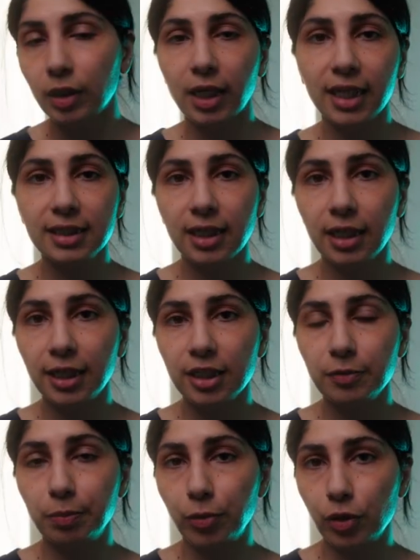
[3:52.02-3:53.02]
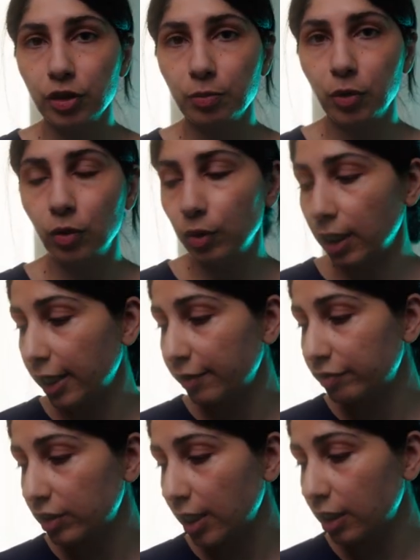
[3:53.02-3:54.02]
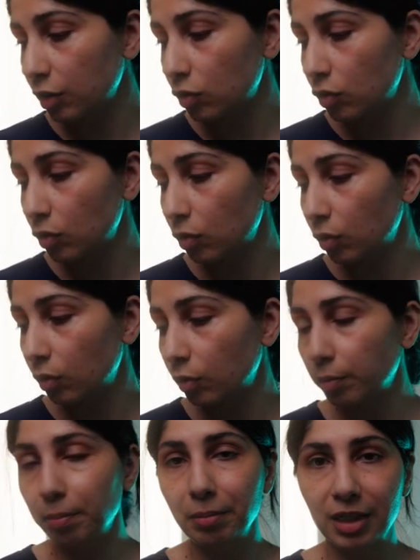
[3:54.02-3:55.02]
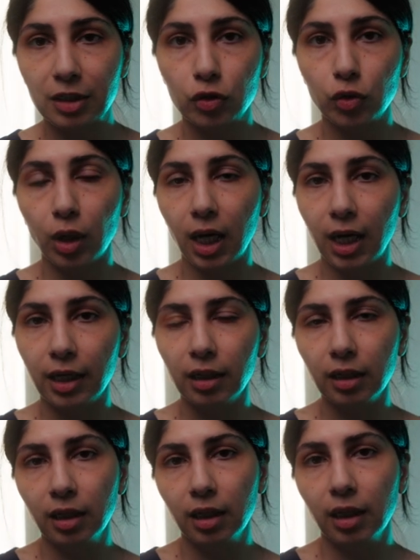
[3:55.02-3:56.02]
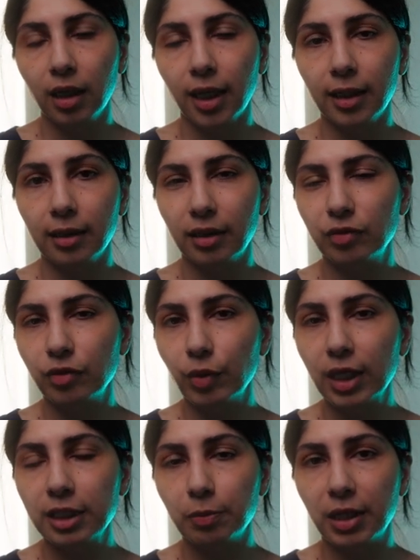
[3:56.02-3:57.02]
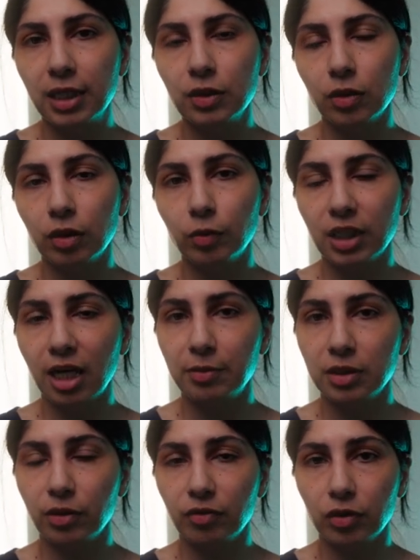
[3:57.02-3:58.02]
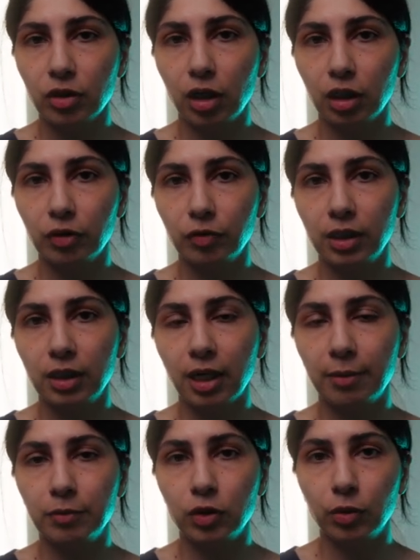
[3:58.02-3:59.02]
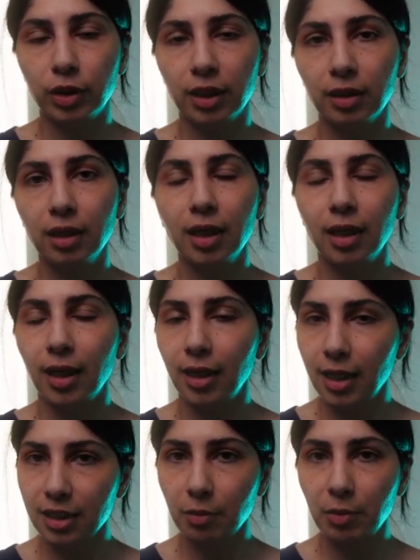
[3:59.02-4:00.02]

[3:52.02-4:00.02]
the next setting is burst mode. I've set it to mid to high, and then it really depends on what type of street photography I'm doing. And as I